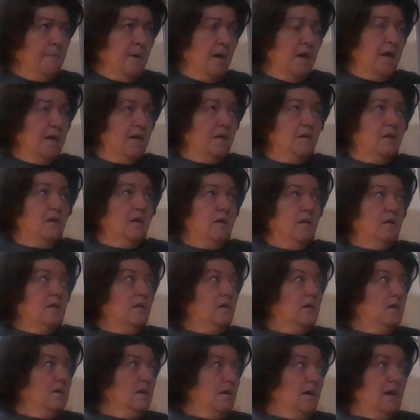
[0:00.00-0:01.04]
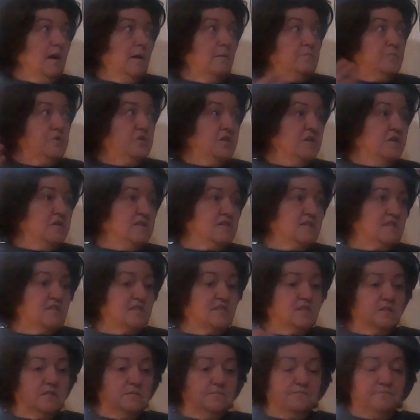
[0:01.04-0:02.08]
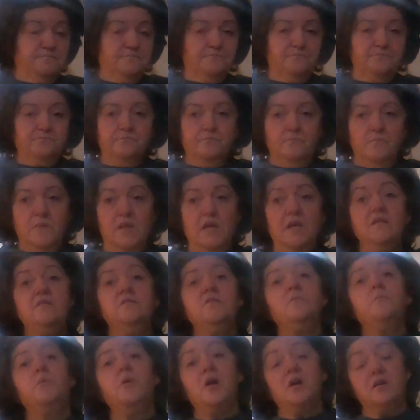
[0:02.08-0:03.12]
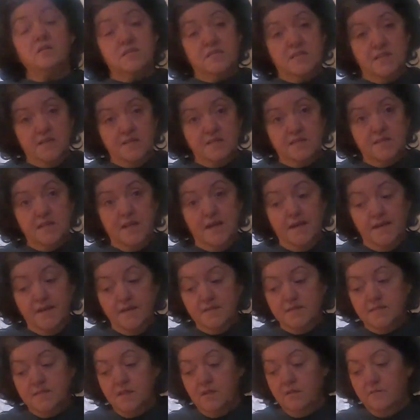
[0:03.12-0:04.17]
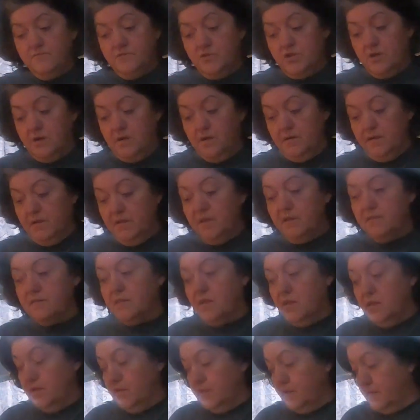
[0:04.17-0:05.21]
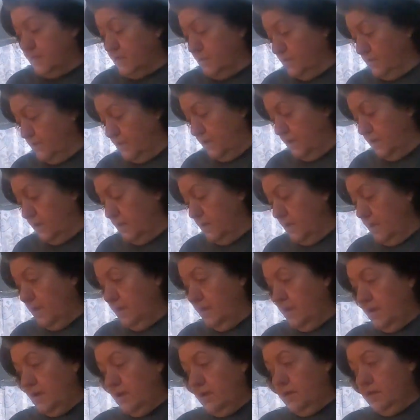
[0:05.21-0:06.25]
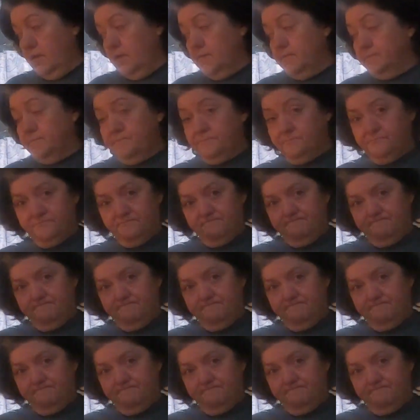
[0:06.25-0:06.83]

but I'm just in the process, guys, of trying to get things done. And